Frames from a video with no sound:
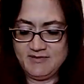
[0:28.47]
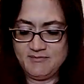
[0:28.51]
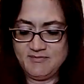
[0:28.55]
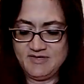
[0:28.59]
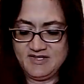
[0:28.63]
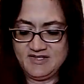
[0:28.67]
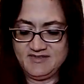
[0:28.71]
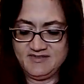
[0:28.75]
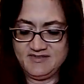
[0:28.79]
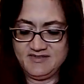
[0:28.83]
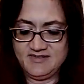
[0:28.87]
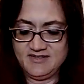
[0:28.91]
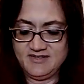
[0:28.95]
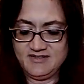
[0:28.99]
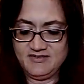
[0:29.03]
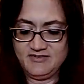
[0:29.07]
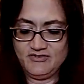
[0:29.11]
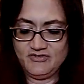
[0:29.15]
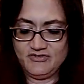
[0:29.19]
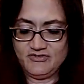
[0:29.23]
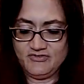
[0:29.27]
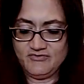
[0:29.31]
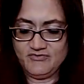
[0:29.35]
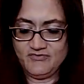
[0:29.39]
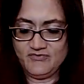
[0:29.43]

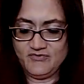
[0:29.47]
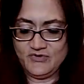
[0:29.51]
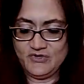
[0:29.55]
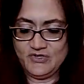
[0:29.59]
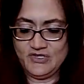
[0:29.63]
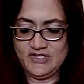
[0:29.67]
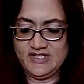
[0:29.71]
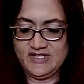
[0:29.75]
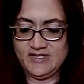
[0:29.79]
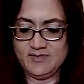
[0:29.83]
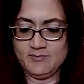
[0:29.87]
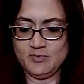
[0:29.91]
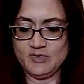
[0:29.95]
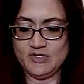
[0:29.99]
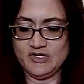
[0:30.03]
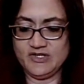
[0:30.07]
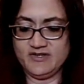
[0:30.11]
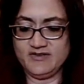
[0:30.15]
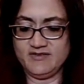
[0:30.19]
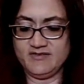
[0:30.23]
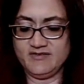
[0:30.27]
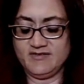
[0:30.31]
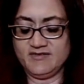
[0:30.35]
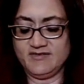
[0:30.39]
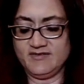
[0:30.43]
message for
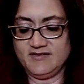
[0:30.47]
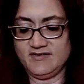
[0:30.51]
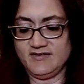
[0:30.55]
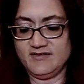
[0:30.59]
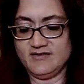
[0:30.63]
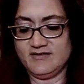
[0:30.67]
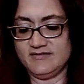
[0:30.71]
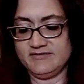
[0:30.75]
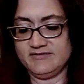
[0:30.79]
Libras.